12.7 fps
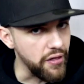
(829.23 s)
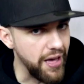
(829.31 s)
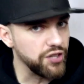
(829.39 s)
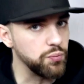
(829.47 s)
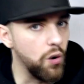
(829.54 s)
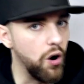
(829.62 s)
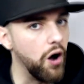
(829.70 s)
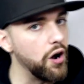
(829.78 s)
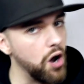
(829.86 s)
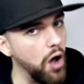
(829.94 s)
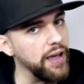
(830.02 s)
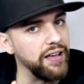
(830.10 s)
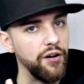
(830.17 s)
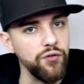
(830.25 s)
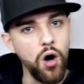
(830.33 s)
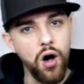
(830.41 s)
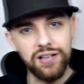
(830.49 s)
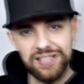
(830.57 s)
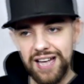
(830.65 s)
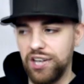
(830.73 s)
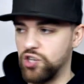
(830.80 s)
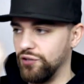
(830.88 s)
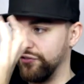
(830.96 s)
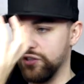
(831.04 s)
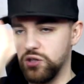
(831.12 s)
That's what I like. I've got a
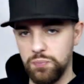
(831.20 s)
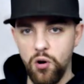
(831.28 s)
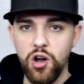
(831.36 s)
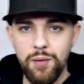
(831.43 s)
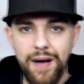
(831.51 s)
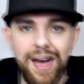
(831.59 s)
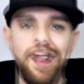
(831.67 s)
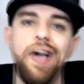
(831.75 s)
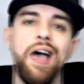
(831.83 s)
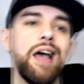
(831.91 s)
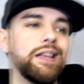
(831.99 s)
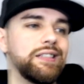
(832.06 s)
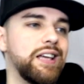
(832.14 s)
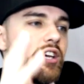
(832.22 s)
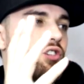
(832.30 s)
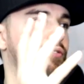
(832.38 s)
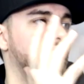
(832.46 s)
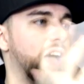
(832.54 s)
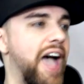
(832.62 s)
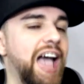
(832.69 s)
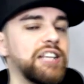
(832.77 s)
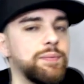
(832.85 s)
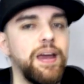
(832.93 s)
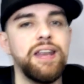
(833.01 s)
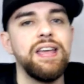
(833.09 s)
section for Spider-Man and a section for
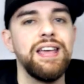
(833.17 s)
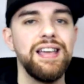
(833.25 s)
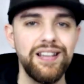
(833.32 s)
X-Men.